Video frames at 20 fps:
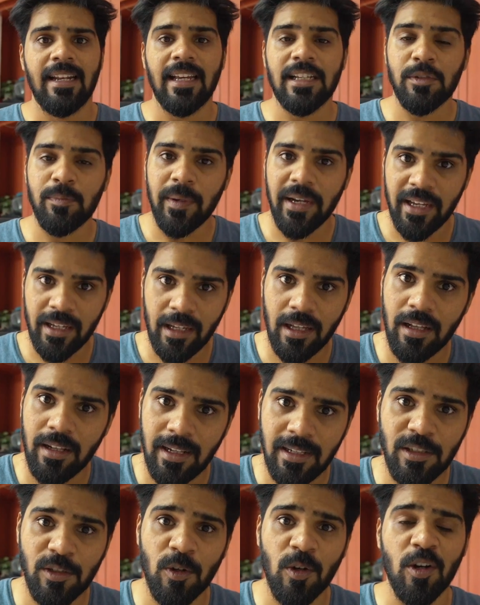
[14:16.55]
Next bike,
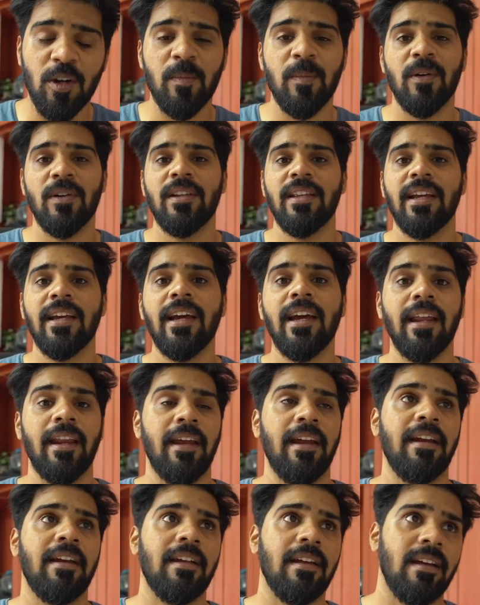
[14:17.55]
let's talk about the
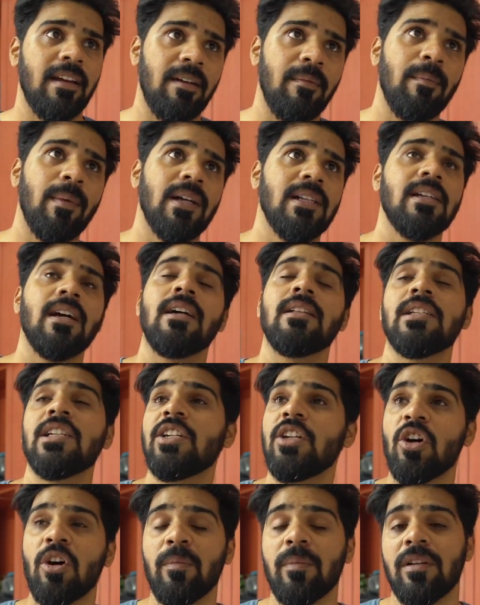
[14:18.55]
great
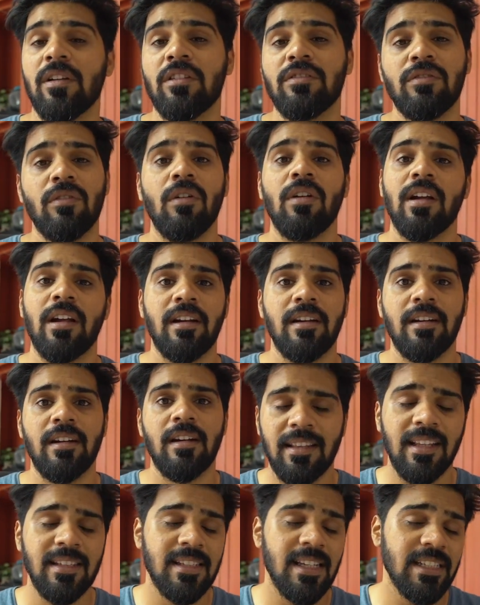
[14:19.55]
Bajaj Dominar 400.
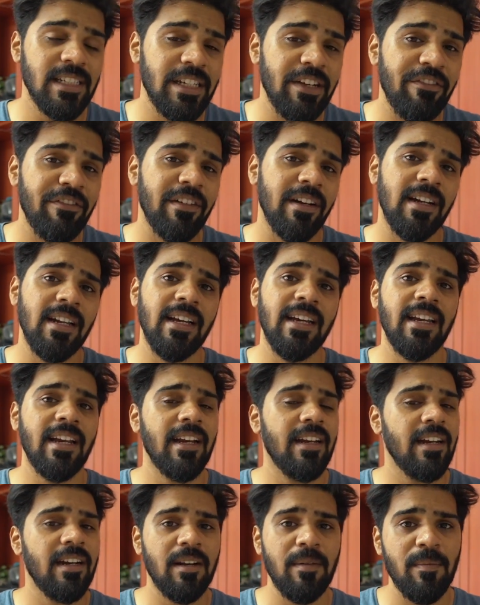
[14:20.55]
This has definitely
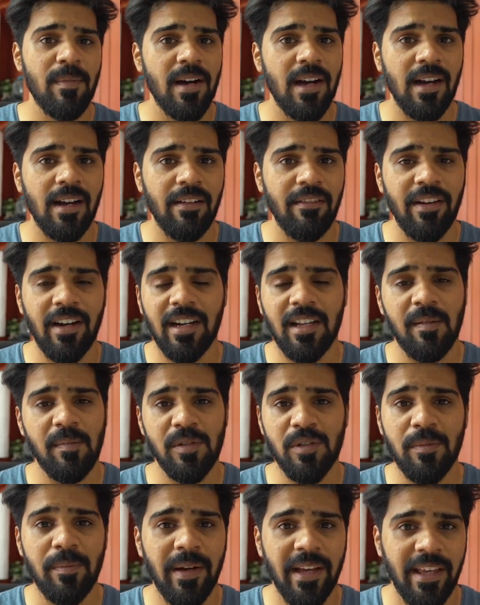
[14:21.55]
created a mark when it
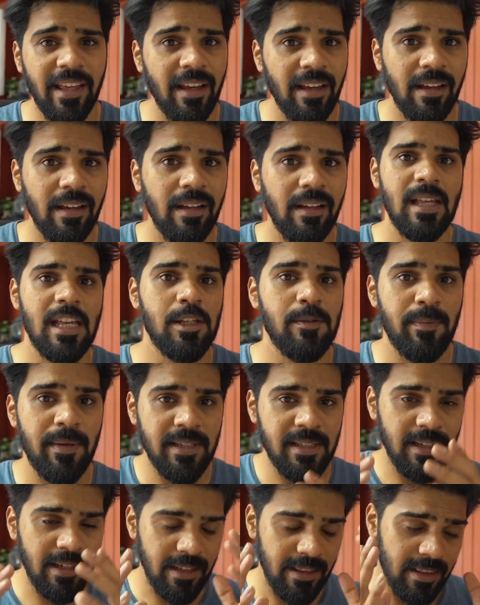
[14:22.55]
comes to biking,
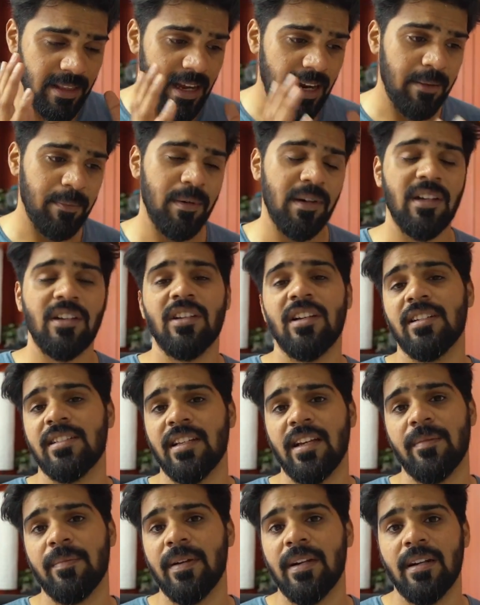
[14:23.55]
especially in that particular
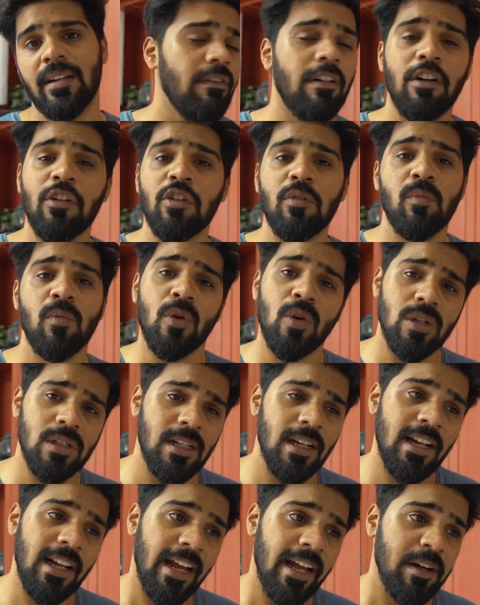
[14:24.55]
segment. One of the
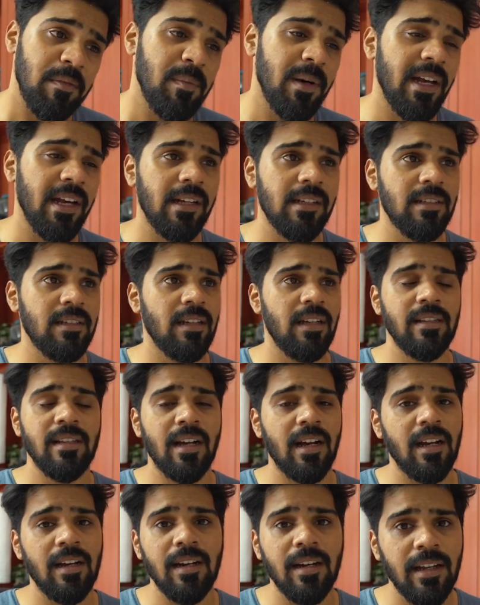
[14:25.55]
most liked bikes in the
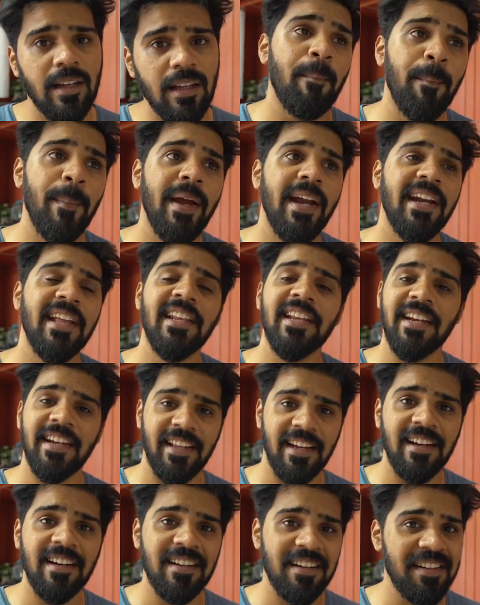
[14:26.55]
country, made in
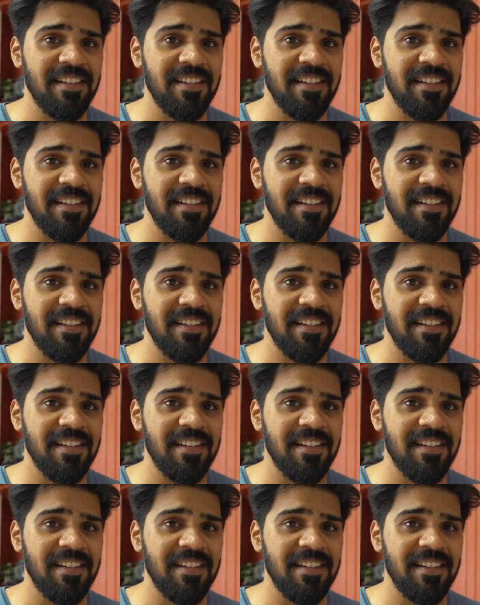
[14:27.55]
India,